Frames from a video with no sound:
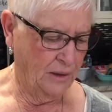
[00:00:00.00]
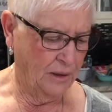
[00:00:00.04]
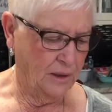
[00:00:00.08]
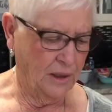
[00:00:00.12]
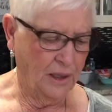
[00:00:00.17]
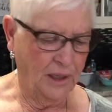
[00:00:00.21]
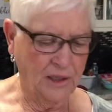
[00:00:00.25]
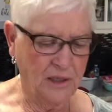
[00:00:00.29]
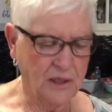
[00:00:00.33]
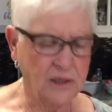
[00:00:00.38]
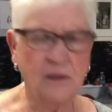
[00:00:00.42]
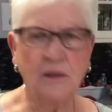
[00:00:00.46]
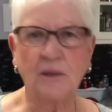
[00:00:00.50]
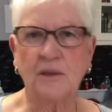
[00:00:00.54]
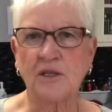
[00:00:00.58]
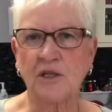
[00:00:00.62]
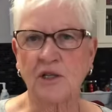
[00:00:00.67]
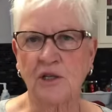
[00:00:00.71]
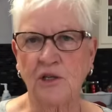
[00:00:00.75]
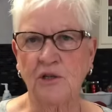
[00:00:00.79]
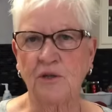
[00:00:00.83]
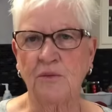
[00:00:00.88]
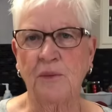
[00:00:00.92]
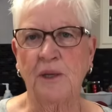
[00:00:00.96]

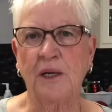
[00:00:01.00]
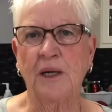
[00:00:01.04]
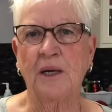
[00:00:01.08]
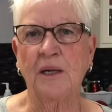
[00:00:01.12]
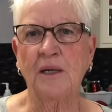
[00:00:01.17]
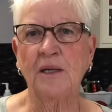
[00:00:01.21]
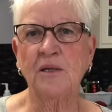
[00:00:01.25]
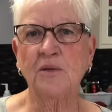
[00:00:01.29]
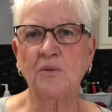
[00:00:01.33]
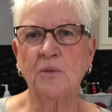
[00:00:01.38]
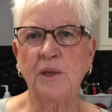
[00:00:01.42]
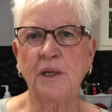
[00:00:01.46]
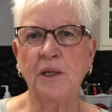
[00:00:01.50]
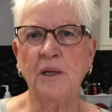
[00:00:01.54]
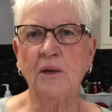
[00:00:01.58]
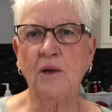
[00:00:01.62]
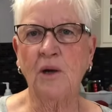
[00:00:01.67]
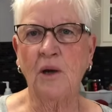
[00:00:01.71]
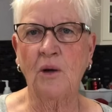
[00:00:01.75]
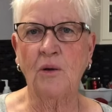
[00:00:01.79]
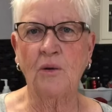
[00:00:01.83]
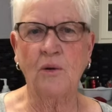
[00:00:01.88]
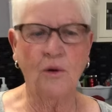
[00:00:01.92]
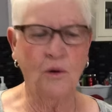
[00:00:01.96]
unsweetened
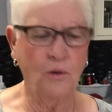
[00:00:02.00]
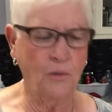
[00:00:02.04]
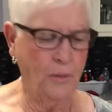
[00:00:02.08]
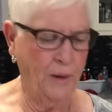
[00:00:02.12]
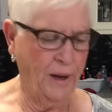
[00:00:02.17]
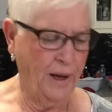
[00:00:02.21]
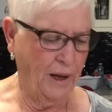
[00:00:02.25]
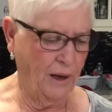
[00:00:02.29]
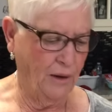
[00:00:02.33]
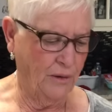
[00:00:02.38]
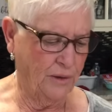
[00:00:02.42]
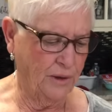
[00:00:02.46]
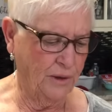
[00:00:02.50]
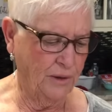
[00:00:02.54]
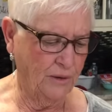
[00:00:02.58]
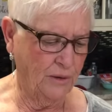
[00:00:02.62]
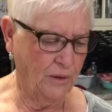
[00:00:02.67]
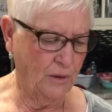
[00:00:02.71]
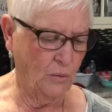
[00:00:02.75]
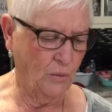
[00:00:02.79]
cocoa powder,